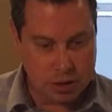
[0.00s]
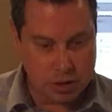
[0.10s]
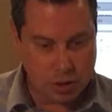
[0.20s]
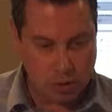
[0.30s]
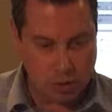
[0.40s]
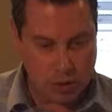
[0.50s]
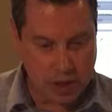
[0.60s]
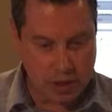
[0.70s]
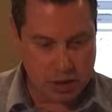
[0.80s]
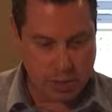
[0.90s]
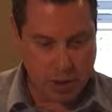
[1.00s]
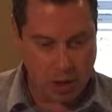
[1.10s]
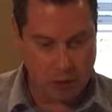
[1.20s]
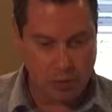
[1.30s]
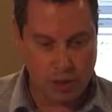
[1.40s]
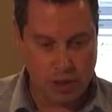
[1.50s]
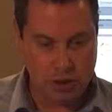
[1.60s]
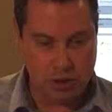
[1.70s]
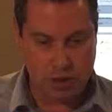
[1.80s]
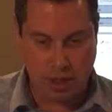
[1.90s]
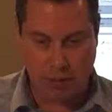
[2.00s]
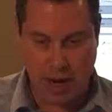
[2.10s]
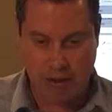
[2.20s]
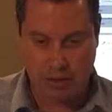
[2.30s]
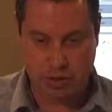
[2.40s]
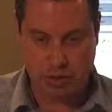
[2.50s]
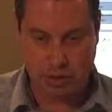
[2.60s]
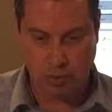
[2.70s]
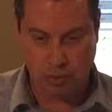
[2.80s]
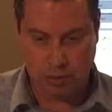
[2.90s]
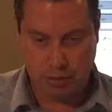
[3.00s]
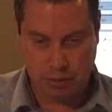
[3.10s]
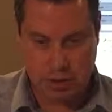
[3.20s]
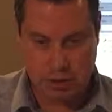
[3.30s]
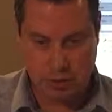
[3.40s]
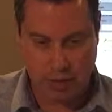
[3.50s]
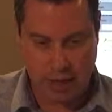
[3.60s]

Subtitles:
So locating the part, we can use a pattern tool to do